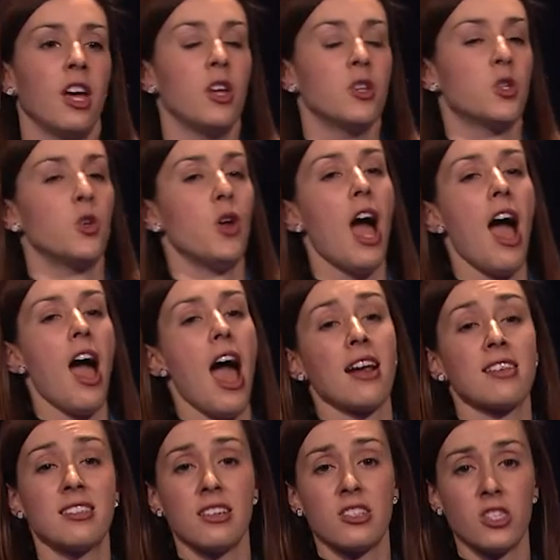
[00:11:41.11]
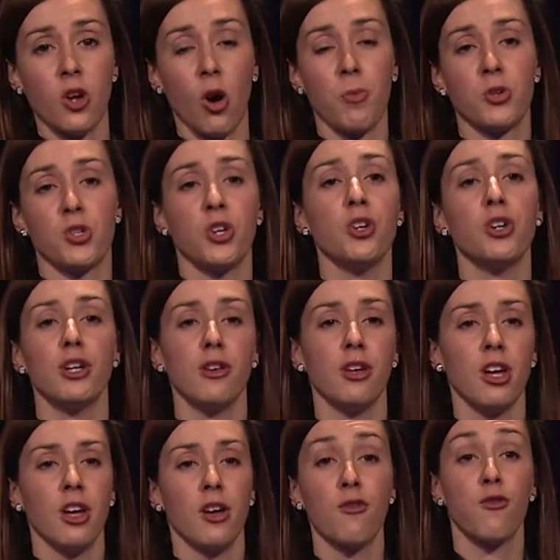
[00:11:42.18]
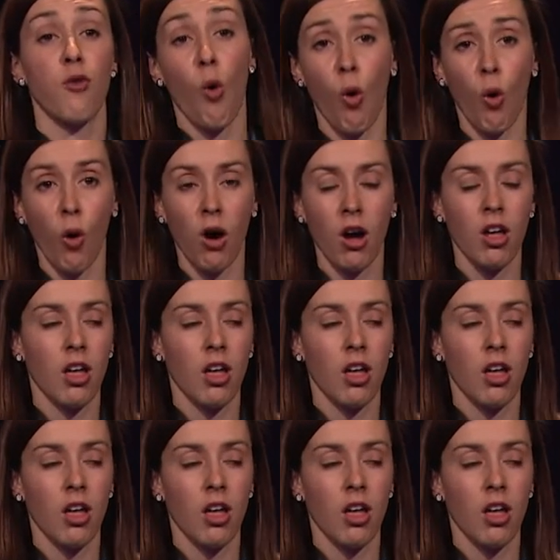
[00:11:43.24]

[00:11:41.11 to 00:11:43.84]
to access the opportunity for,